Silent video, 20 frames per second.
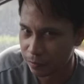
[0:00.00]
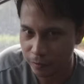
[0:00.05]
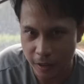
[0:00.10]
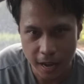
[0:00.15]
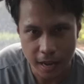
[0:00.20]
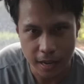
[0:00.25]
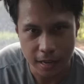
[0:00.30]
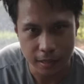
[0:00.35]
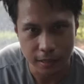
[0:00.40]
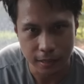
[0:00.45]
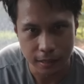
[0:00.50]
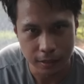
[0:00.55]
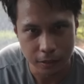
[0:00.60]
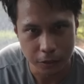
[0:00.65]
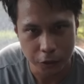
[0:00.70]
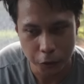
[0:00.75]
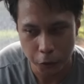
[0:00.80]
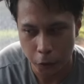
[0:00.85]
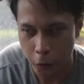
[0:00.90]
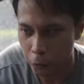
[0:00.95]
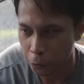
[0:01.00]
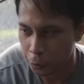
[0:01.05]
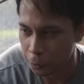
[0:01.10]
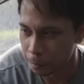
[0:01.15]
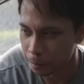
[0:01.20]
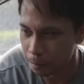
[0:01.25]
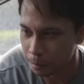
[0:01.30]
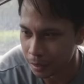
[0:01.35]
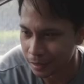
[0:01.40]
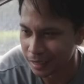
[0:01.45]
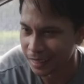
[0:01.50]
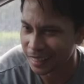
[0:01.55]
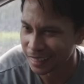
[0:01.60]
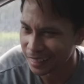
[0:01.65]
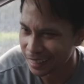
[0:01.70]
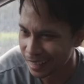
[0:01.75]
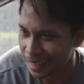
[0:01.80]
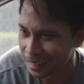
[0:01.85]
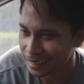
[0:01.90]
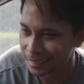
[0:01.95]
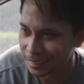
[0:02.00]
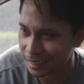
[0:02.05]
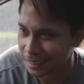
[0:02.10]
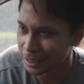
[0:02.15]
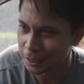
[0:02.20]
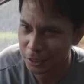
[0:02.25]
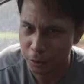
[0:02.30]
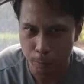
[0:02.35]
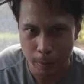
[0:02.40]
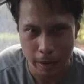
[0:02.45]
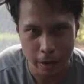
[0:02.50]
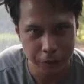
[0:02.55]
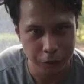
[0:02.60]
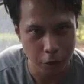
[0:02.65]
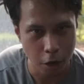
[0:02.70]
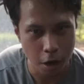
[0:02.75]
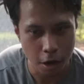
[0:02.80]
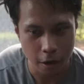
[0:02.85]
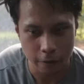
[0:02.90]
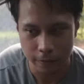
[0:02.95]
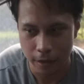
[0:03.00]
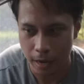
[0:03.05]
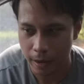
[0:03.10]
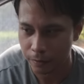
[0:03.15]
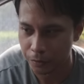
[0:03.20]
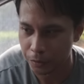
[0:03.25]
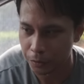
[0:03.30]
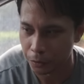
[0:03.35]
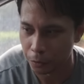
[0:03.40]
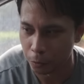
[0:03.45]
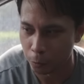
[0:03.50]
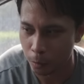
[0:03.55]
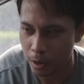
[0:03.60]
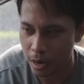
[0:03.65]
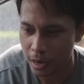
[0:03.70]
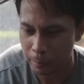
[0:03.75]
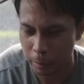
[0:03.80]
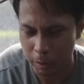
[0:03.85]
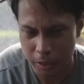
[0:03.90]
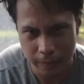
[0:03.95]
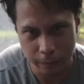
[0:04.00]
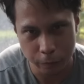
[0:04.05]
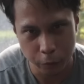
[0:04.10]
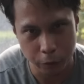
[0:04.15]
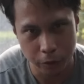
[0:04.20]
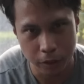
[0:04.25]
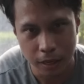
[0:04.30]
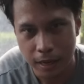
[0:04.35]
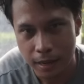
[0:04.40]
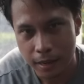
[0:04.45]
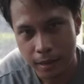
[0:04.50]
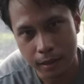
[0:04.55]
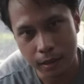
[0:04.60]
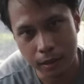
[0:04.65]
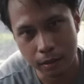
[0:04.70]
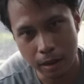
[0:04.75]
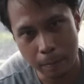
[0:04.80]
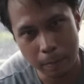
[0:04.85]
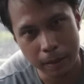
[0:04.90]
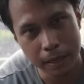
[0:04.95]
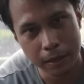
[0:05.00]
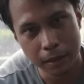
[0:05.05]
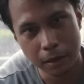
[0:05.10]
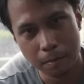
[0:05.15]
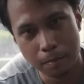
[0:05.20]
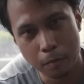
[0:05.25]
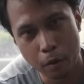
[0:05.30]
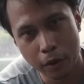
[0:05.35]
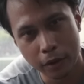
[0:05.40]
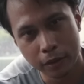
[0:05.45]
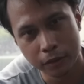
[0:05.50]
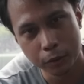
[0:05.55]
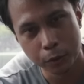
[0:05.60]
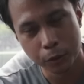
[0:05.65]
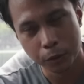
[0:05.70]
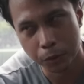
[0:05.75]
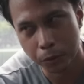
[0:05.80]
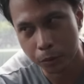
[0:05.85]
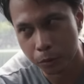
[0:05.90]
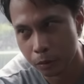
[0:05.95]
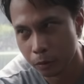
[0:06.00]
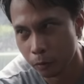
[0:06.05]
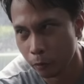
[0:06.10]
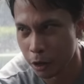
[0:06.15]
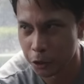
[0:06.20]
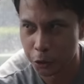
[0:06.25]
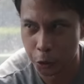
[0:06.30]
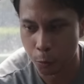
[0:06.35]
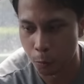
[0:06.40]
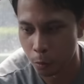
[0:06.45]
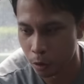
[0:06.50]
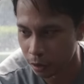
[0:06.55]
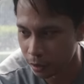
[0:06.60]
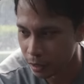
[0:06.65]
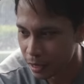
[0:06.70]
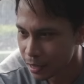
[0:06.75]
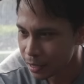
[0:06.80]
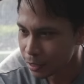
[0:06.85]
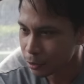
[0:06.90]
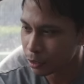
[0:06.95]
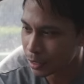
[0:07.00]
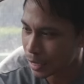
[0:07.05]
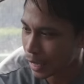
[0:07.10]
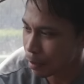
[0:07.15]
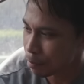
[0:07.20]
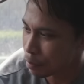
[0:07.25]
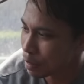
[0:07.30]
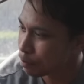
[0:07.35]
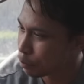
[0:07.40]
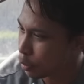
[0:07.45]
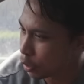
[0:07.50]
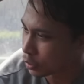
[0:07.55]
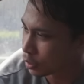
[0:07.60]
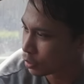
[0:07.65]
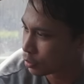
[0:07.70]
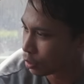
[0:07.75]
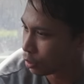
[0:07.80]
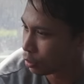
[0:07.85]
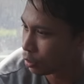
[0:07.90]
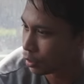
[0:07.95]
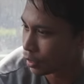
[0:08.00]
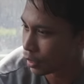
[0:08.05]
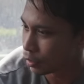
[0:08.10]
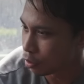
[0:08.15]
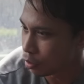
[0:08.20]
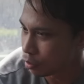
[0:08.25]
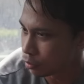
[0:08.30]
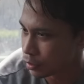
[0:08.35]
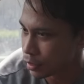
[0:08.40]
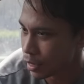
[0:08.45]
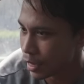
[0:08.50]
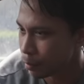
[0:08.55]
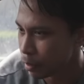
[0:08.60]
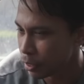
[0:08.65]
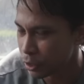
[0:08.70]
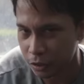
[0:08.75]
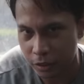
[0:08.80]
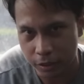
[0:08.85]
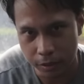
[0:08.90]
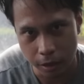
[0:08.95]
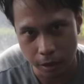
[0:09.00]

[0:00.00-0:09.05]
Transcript: fine in the showroom, but it can get, it just wears off after a while, especially if you're, you know, coming in the morning to rush to work. You can't be bothered to look at all this animation